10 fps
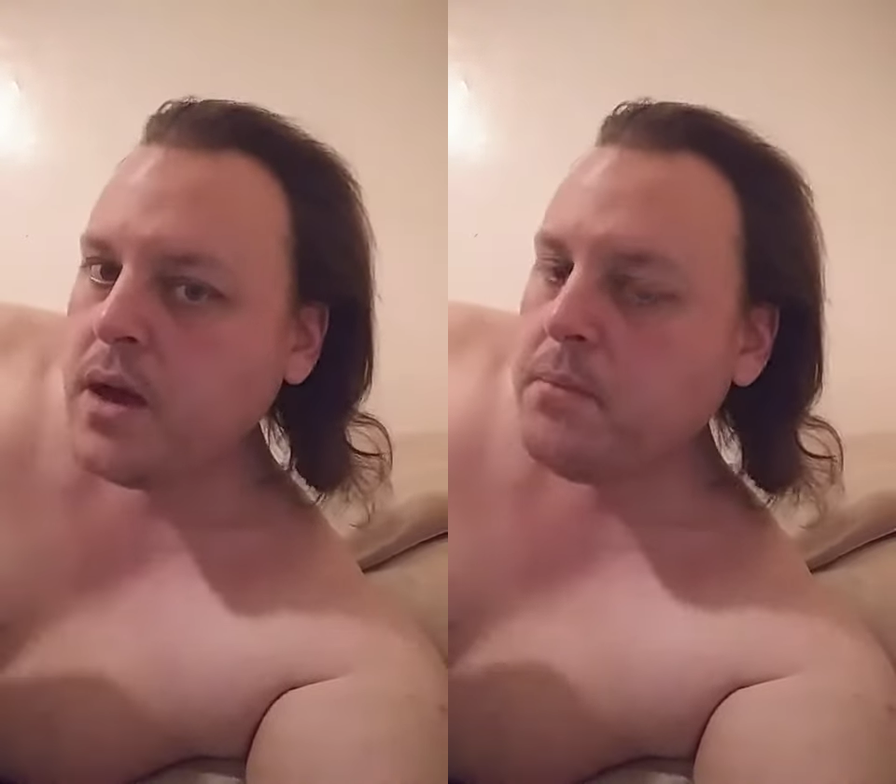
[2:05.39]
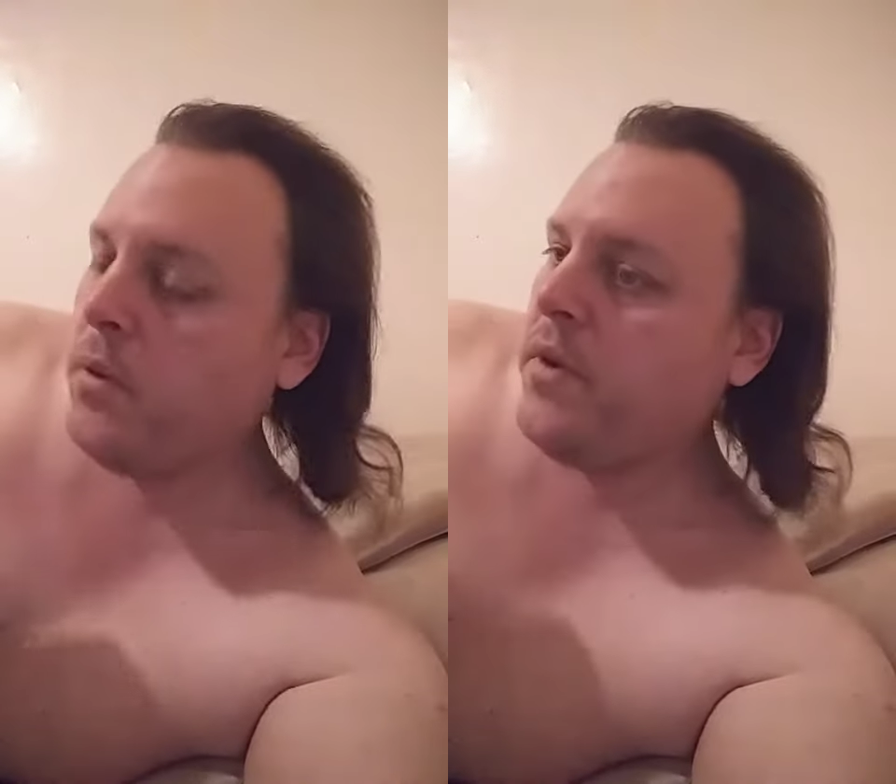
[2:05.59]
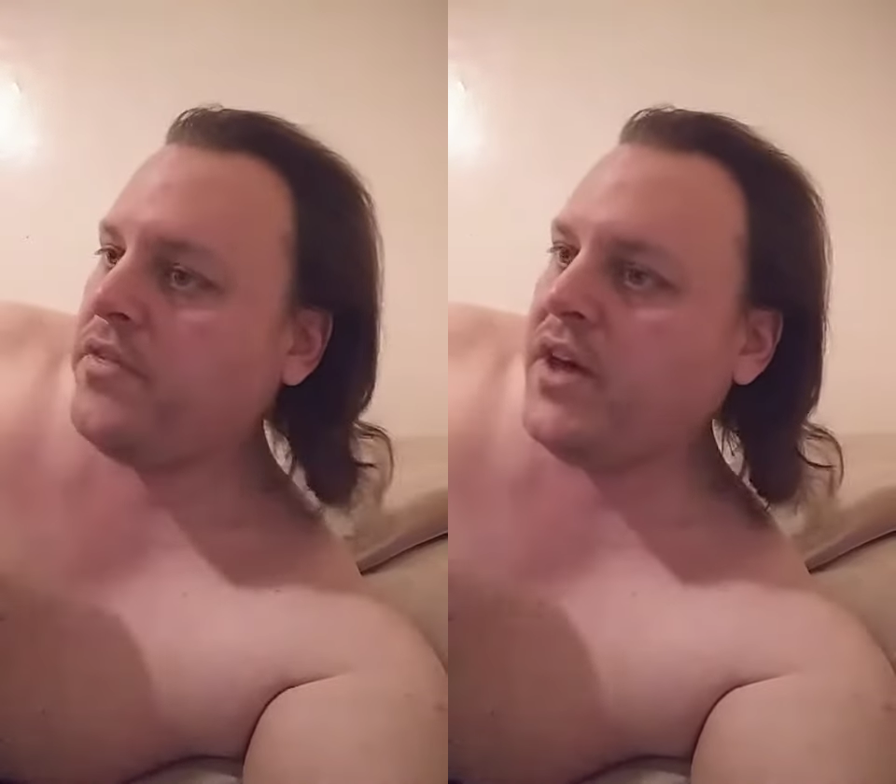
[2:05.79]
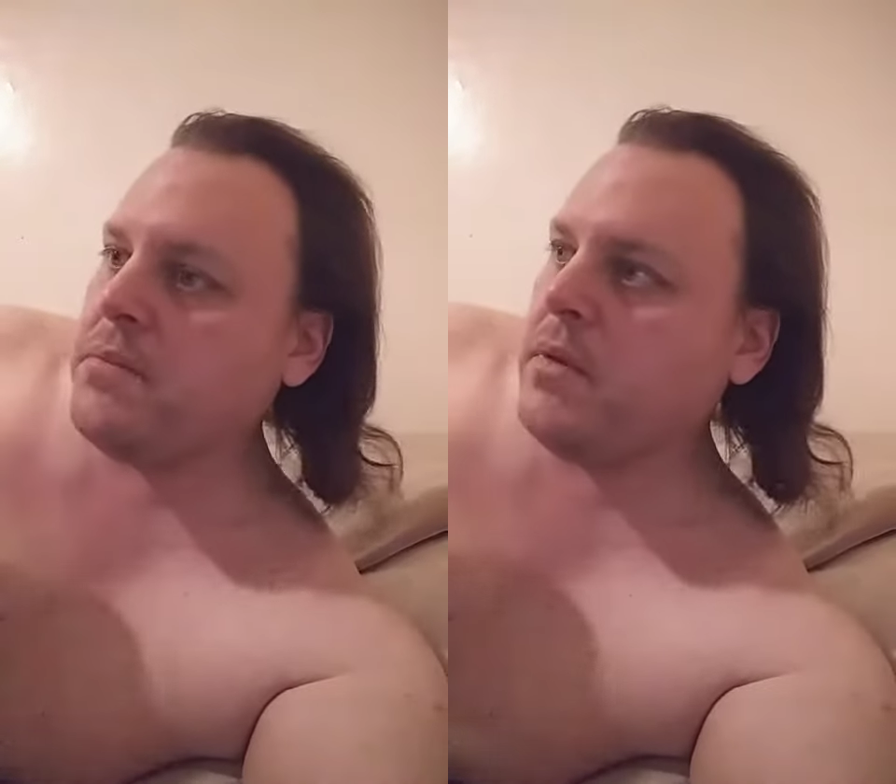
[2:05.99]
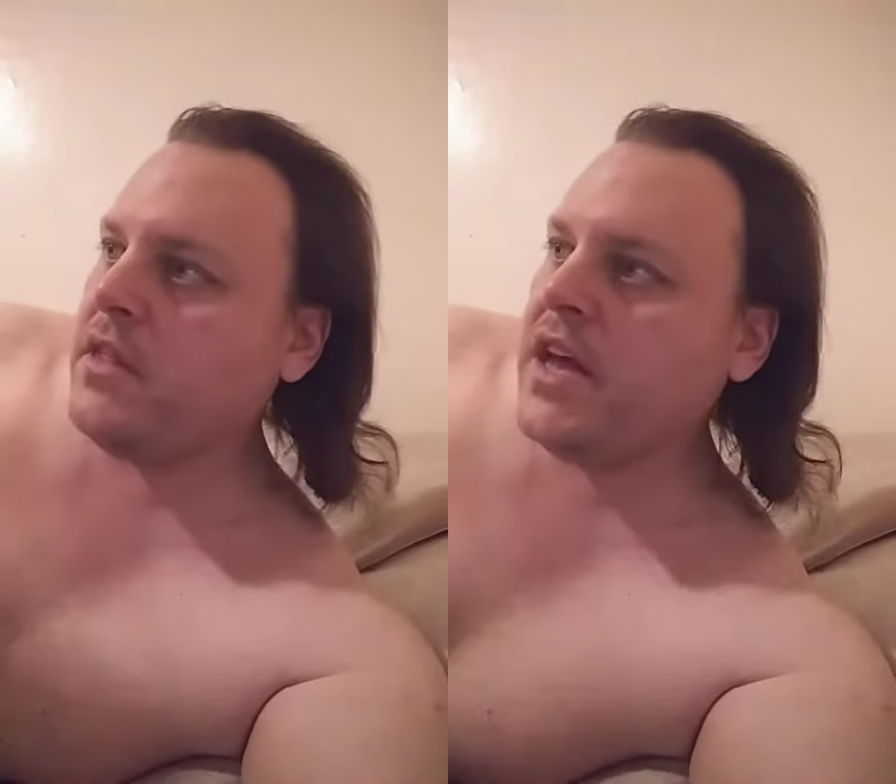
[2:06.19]
But with like
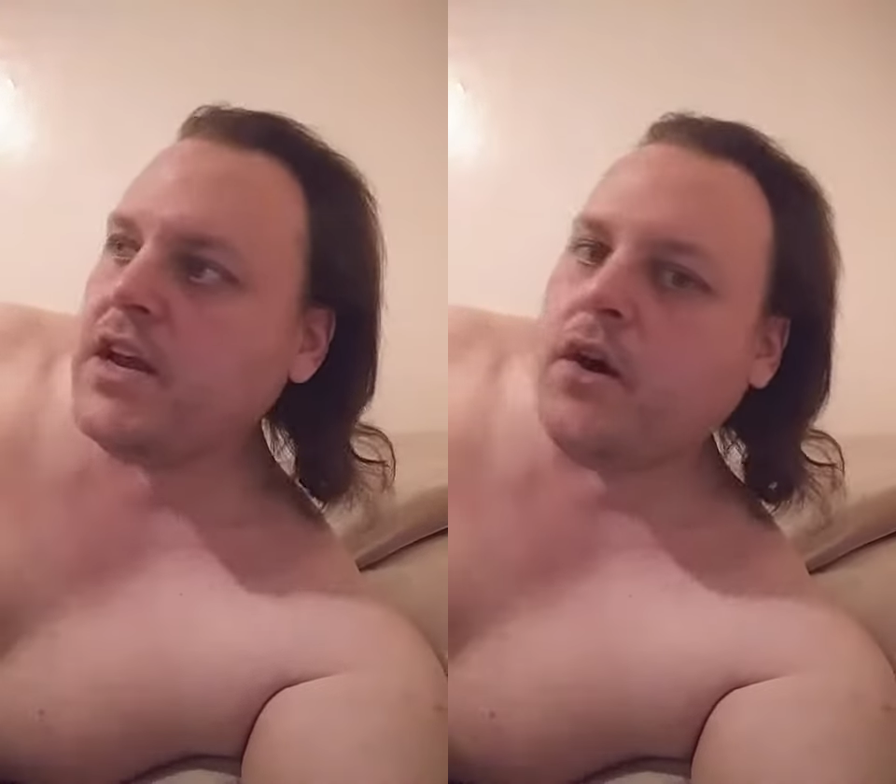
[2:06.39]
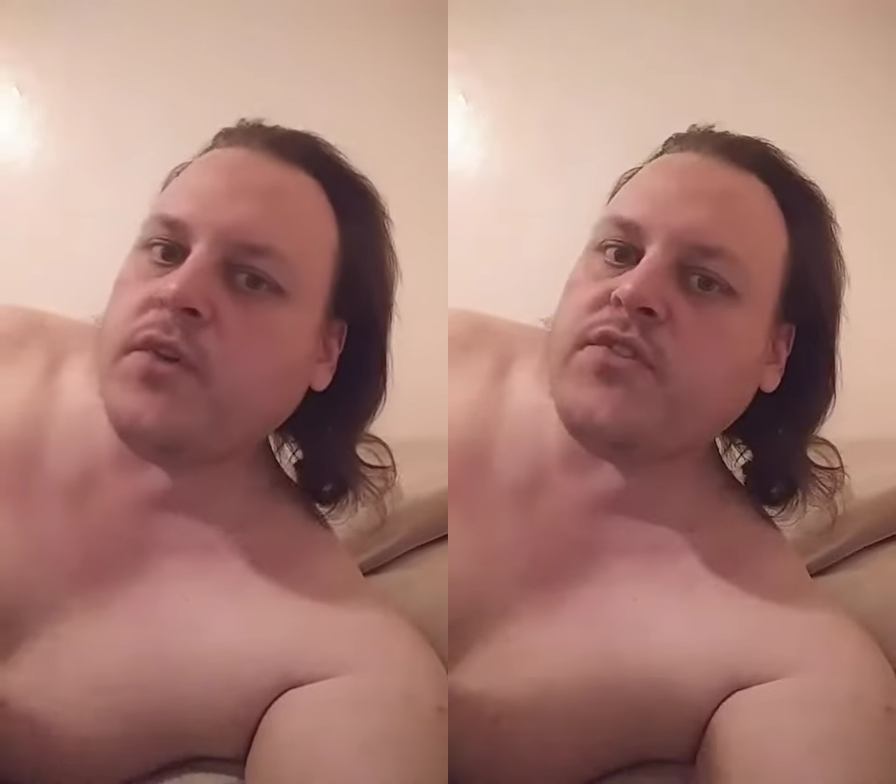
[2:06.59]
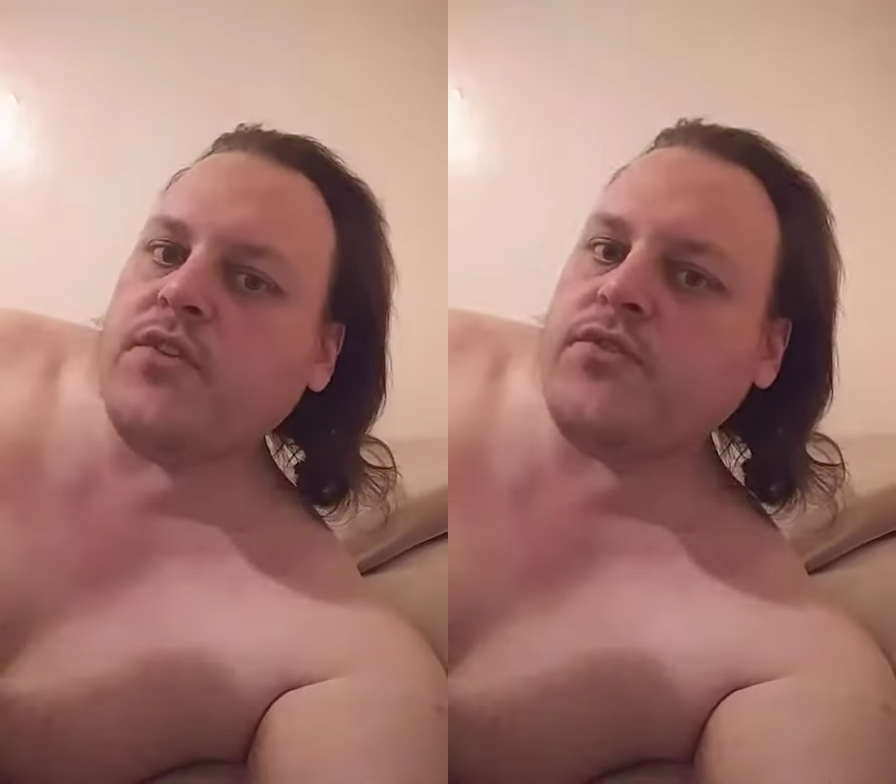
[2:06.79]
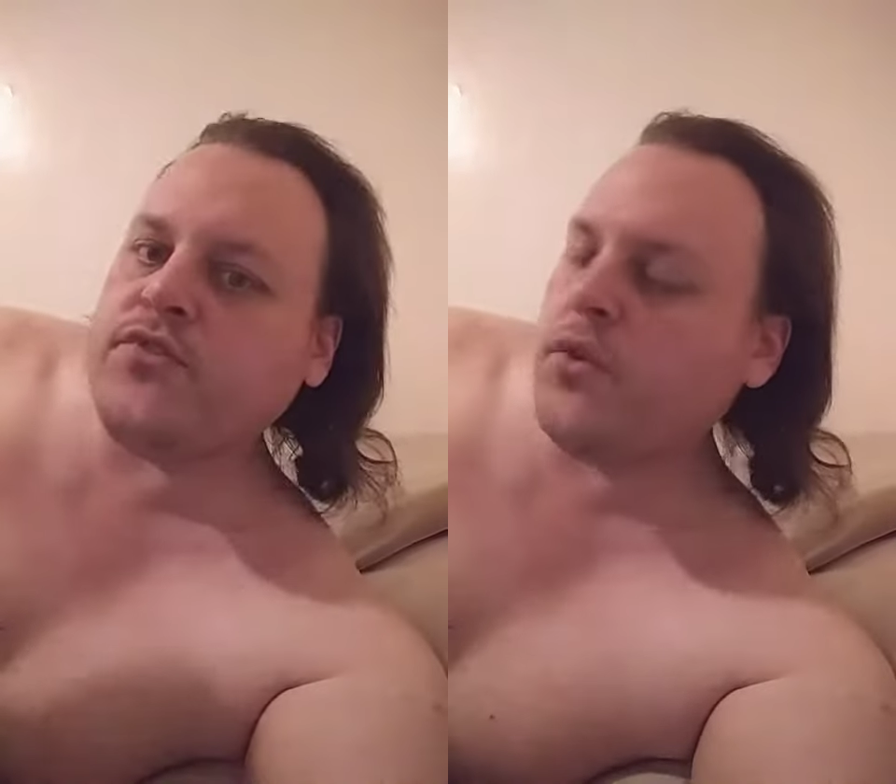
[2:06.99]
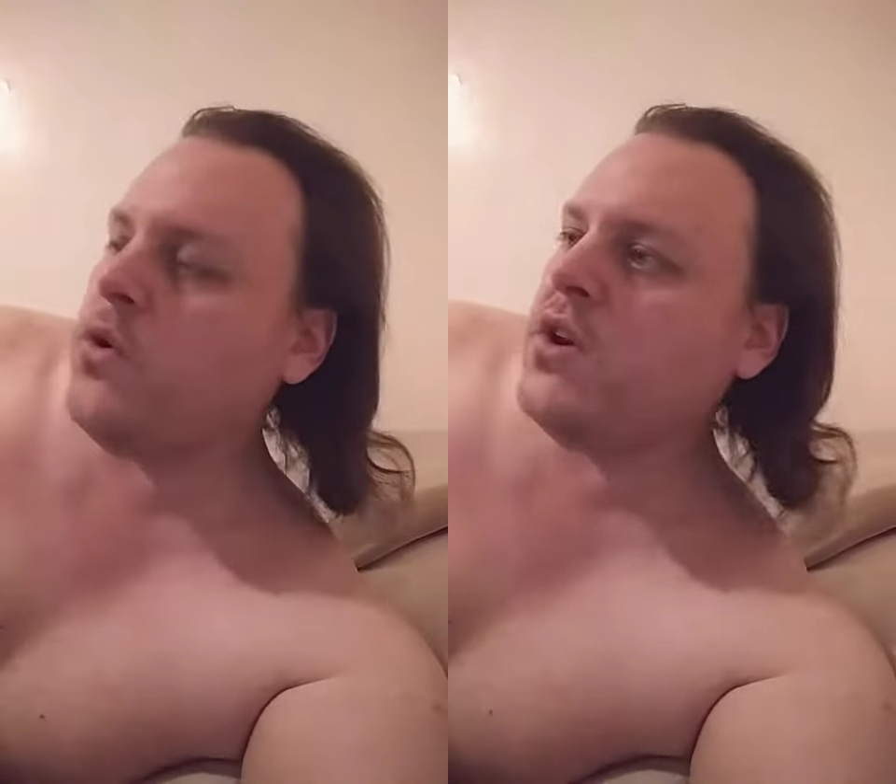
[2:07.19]
millennials, as
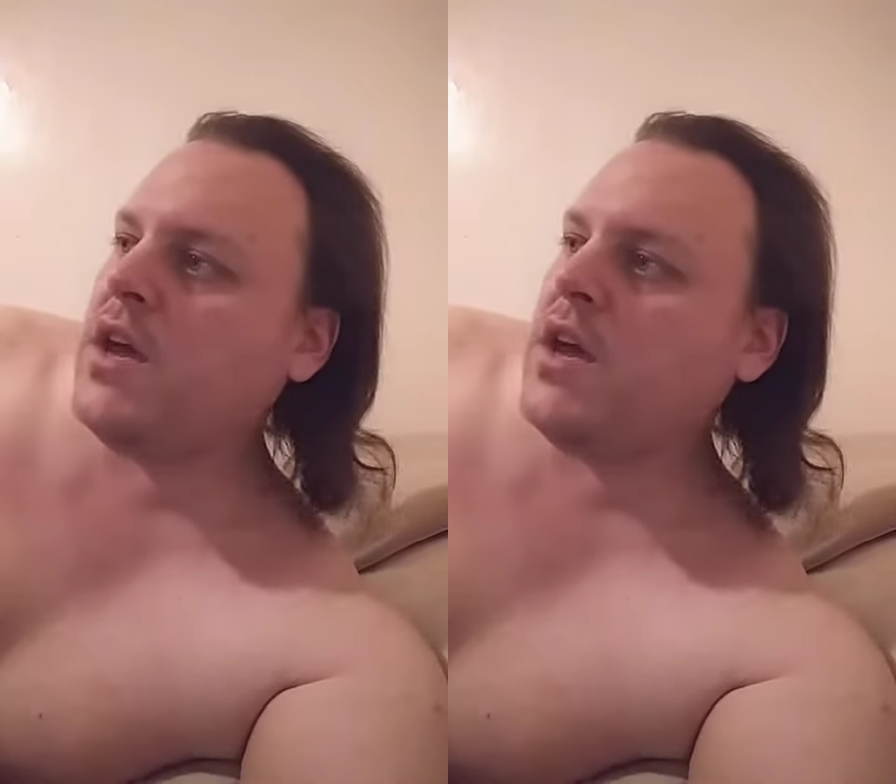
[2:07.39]
soon